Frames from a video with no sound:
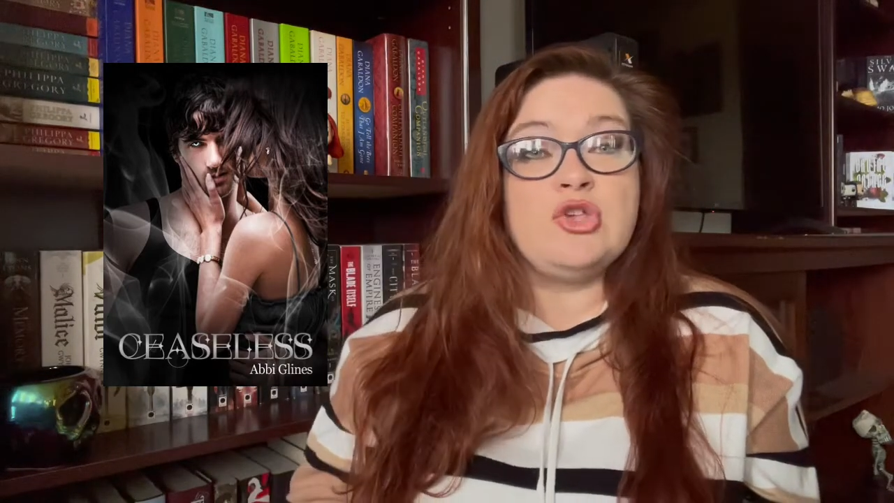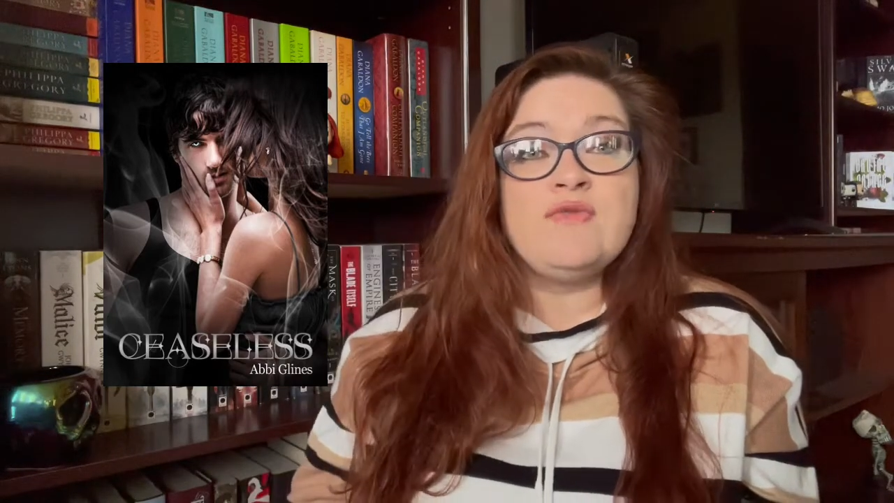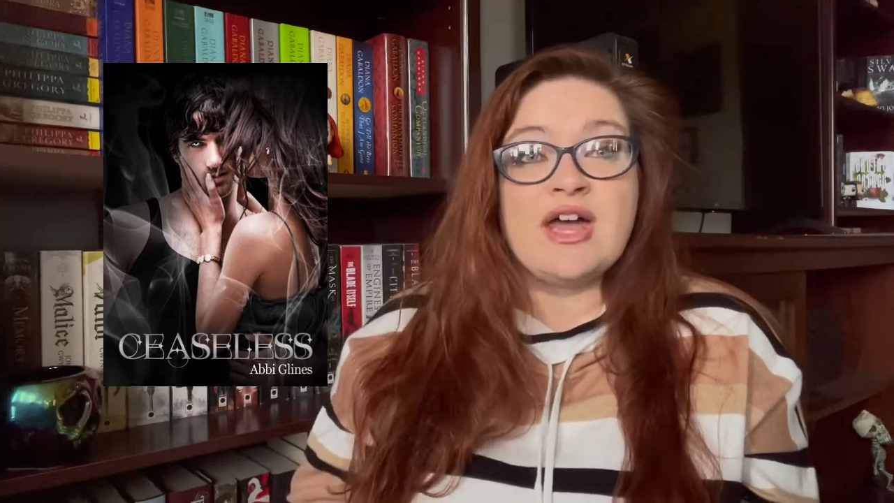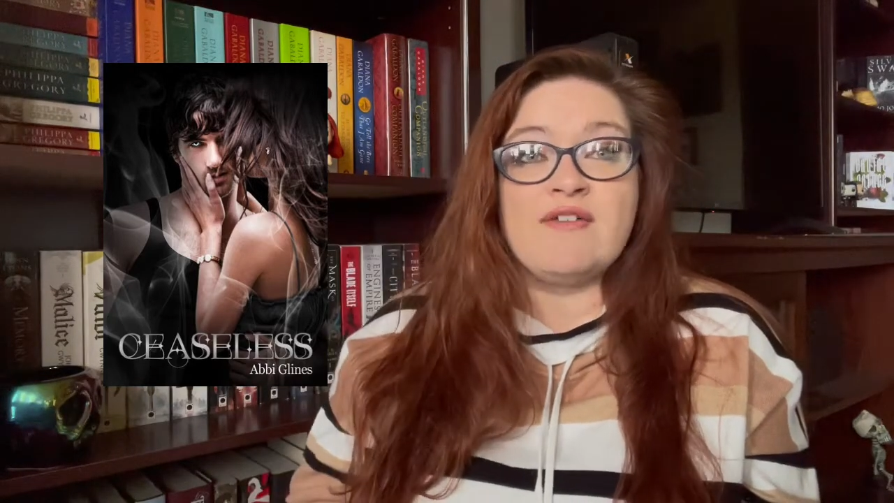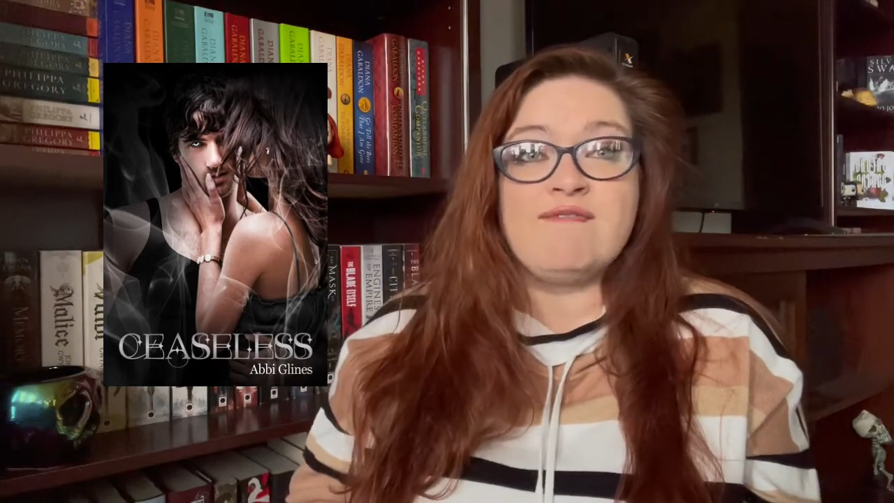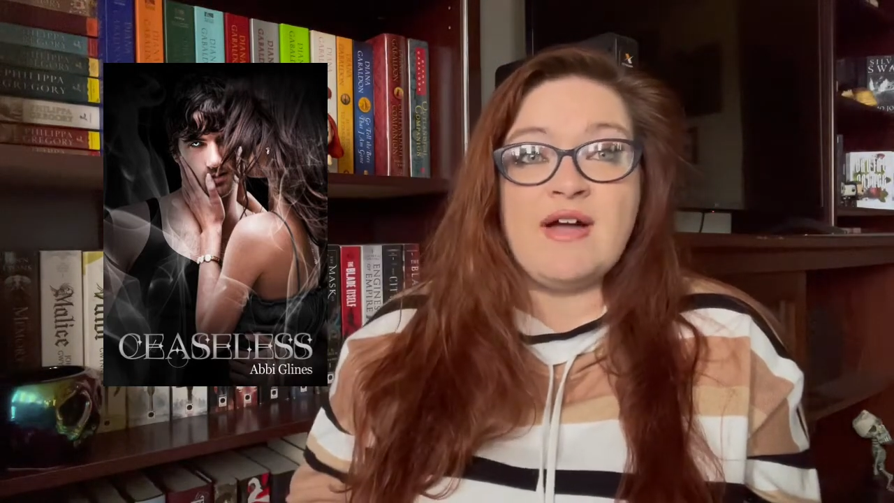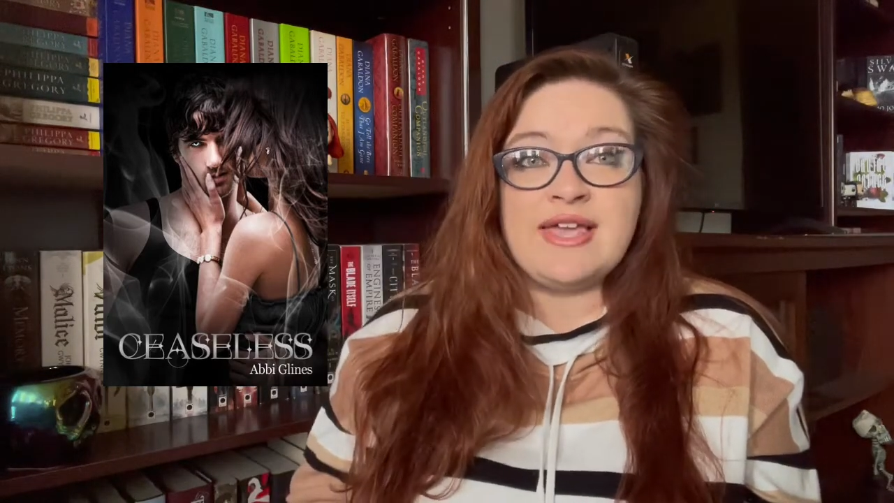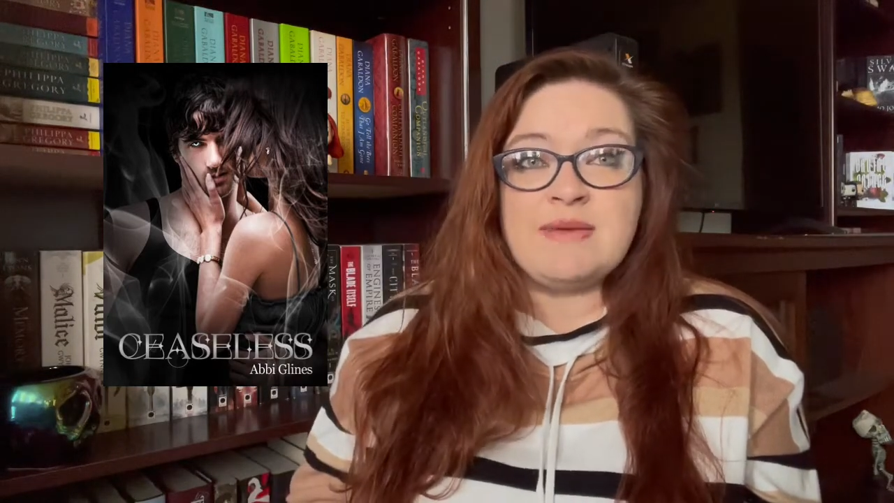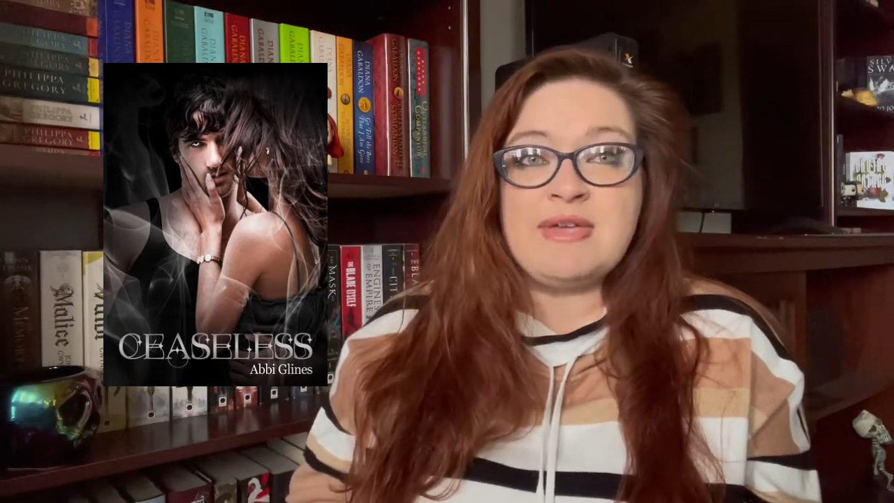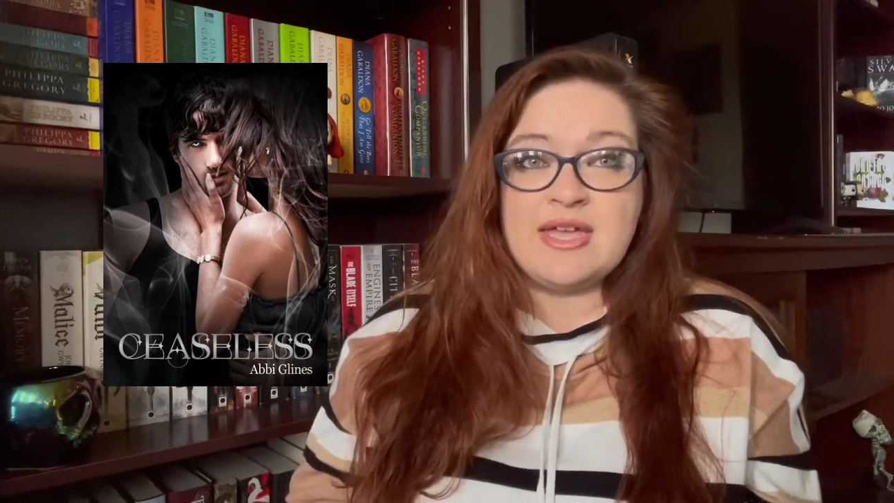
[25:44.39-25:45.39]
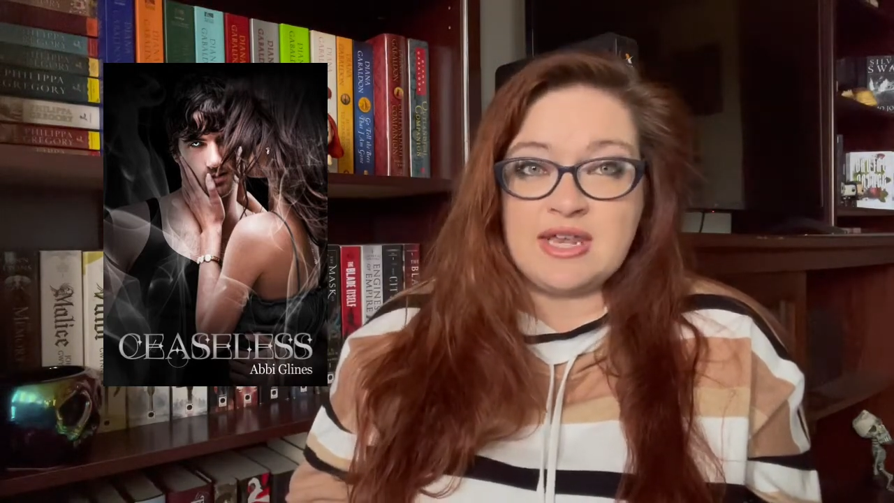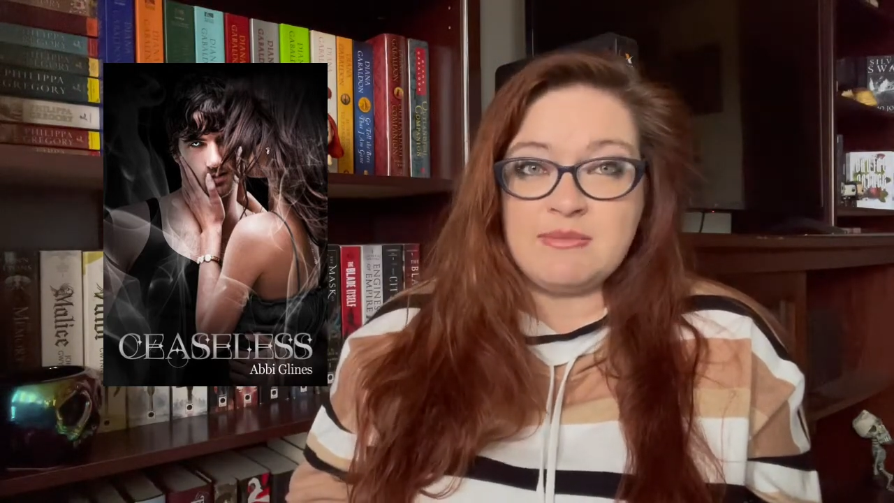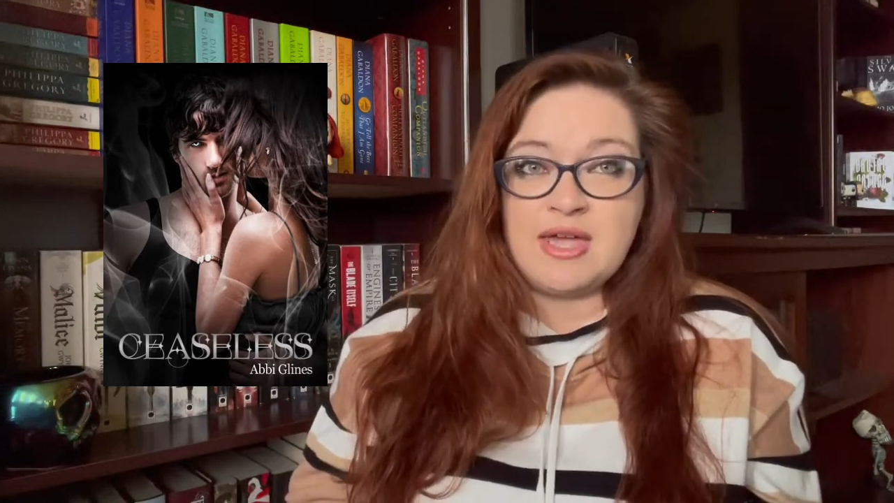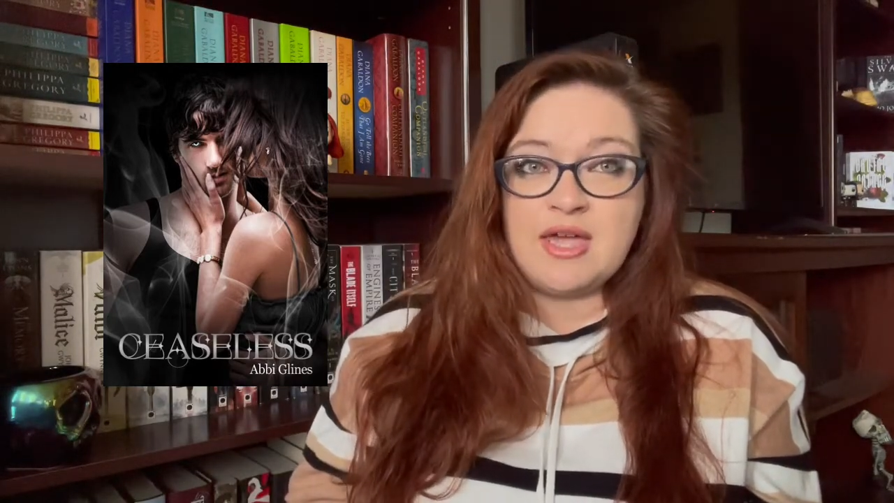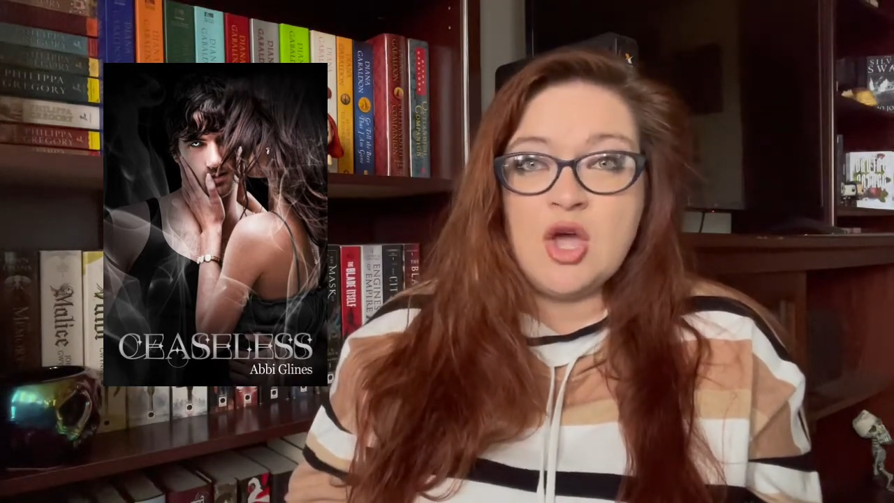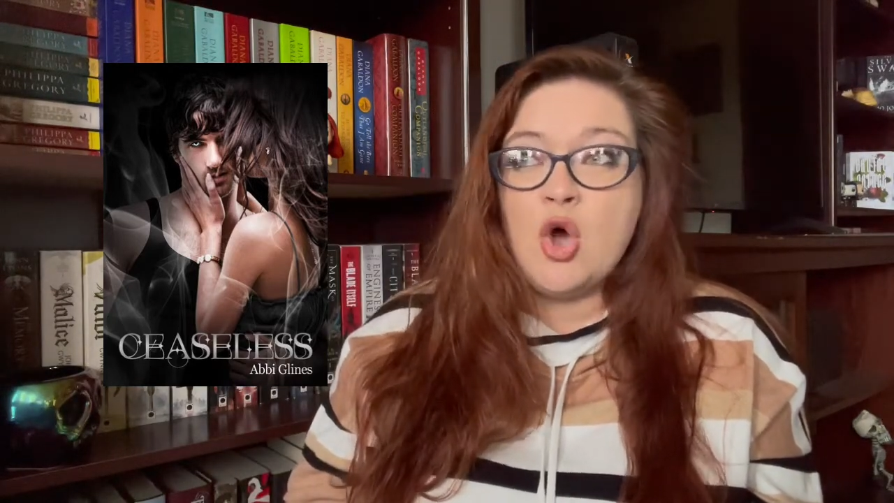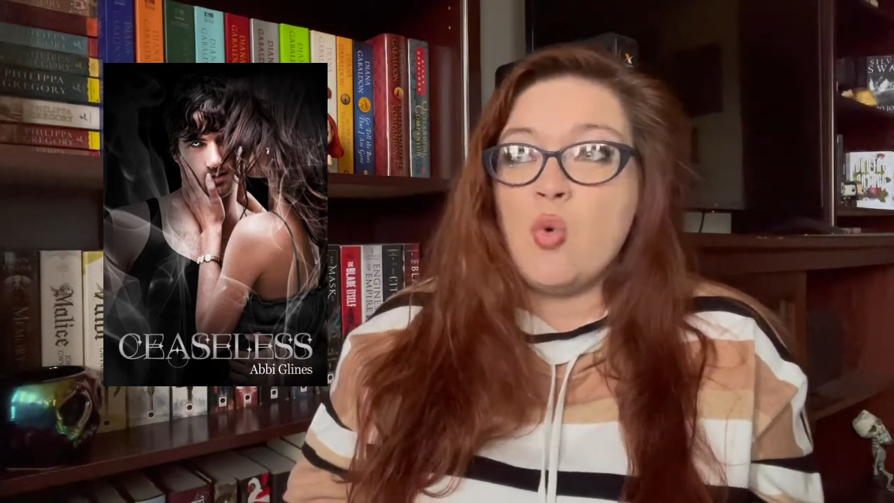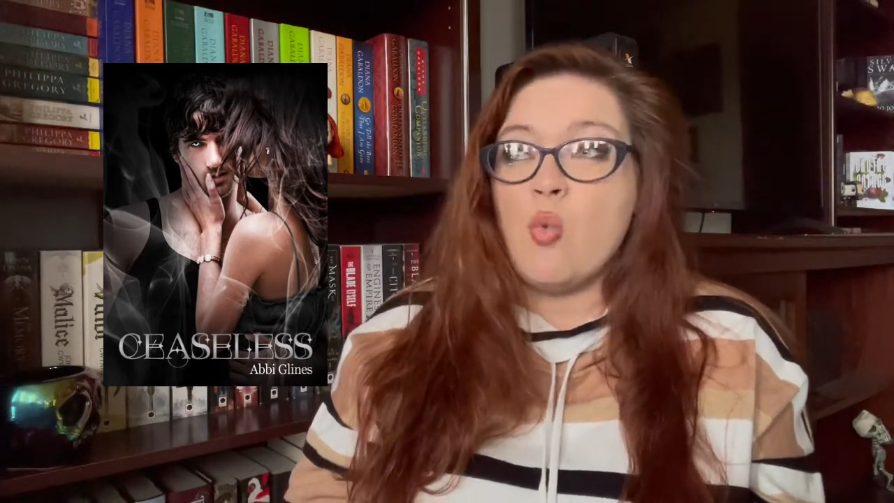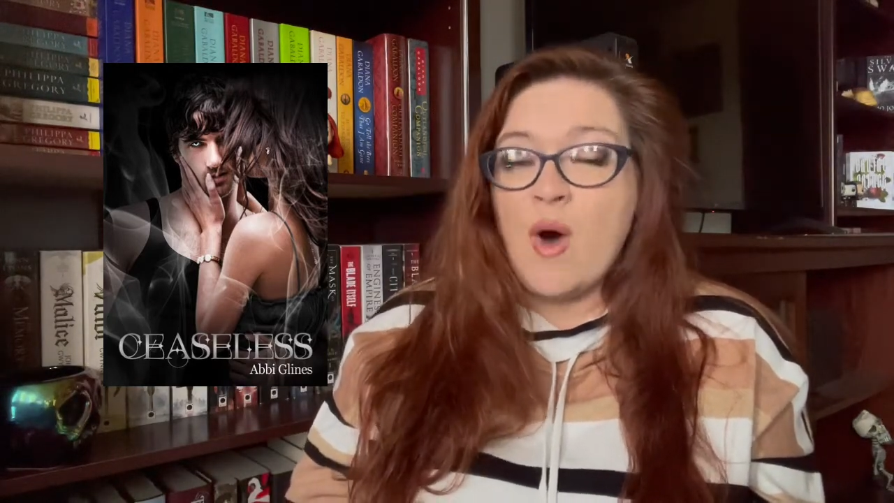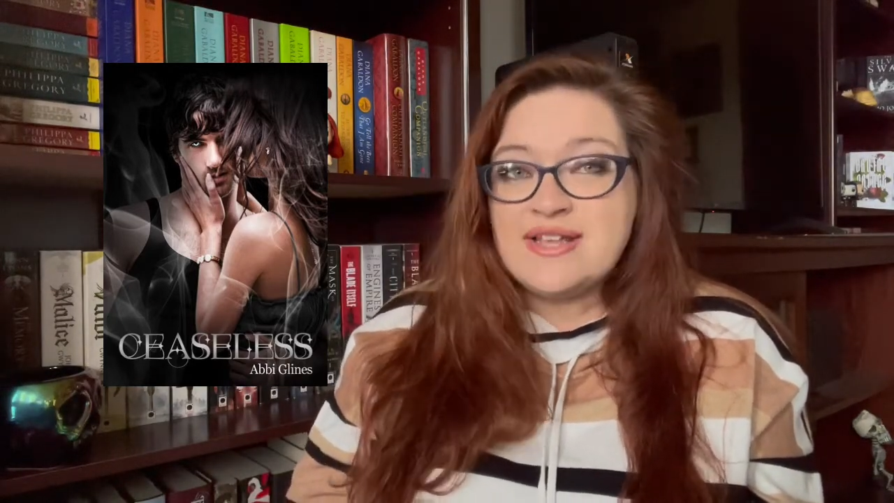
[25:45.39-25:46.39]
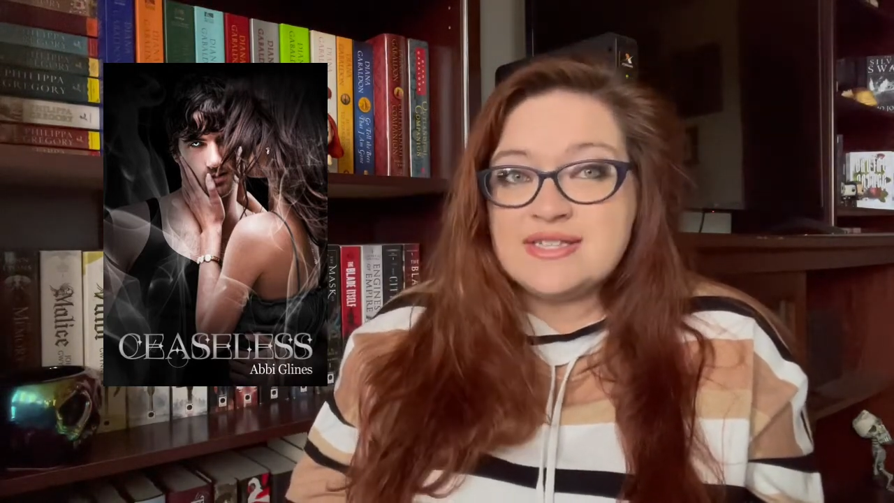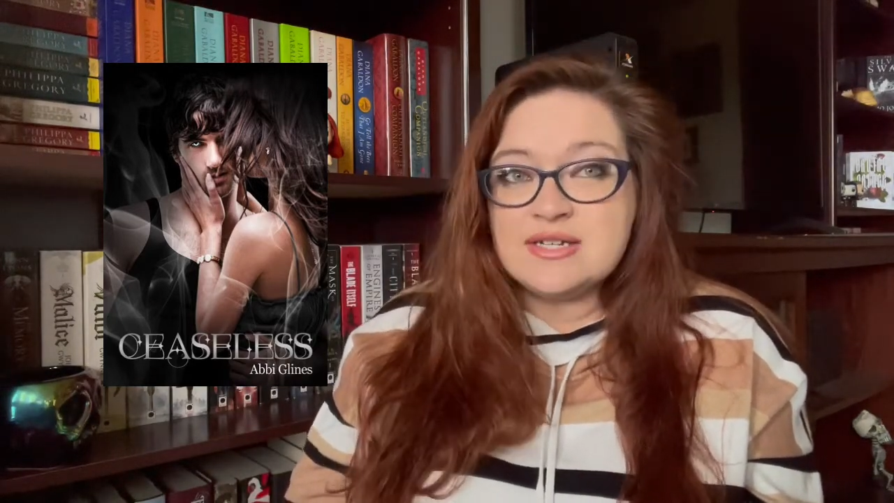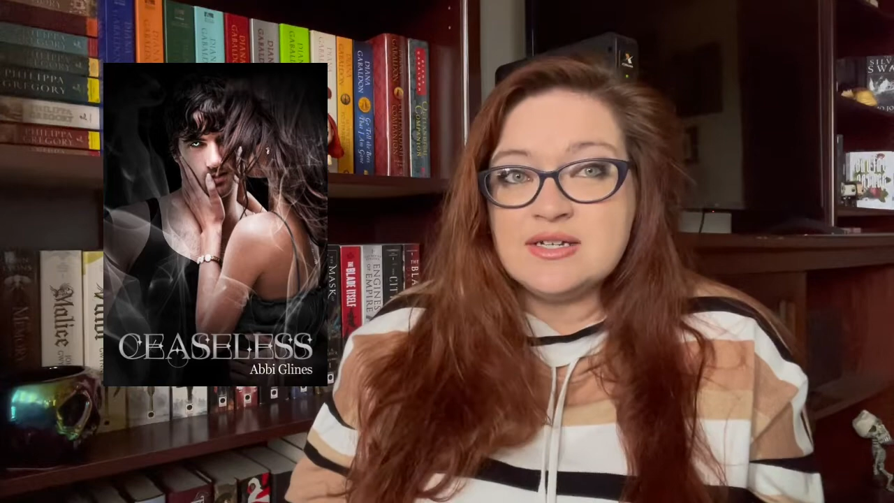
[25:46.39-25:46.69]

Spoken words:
you gotta fucking be kidding me. What?